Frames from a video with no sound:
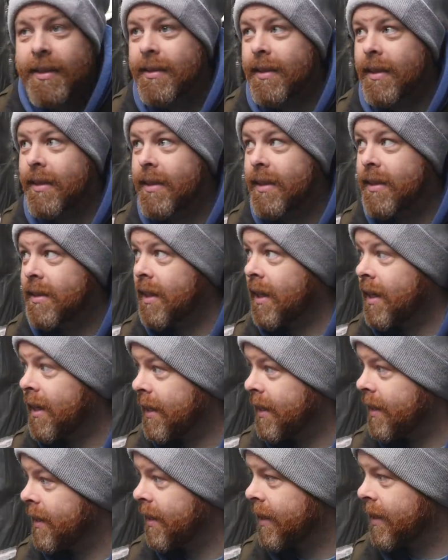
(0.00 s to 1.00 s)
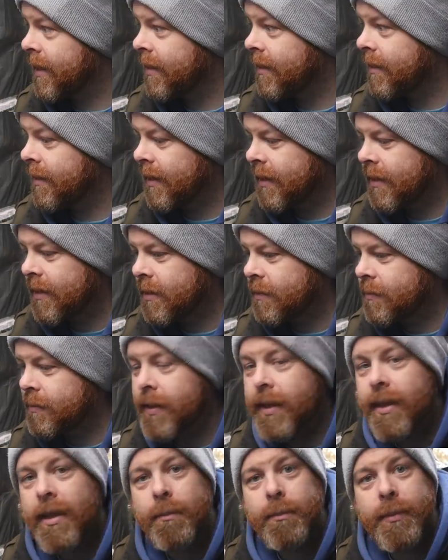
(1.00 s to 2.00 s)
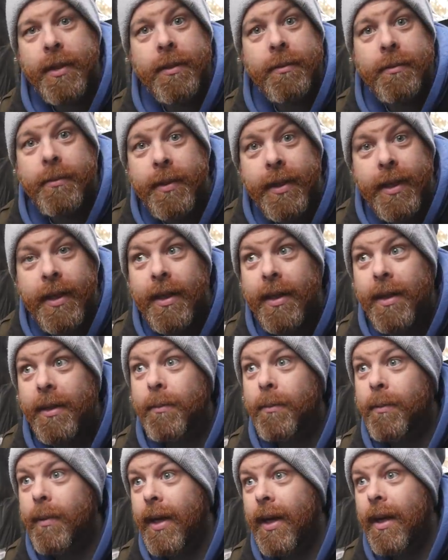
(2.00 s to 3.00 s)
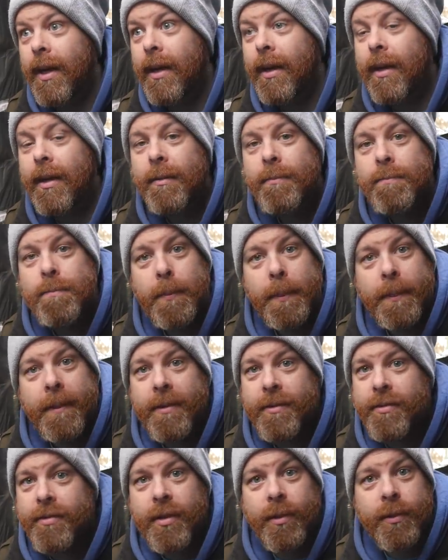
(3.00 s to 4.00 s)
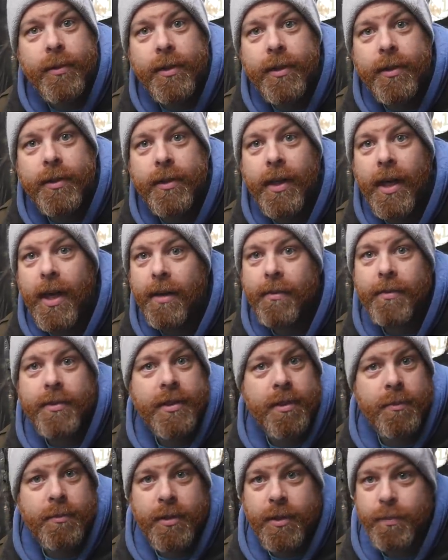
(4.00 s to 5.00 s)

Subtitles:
that this hide hair is fitting me really well. So good to have some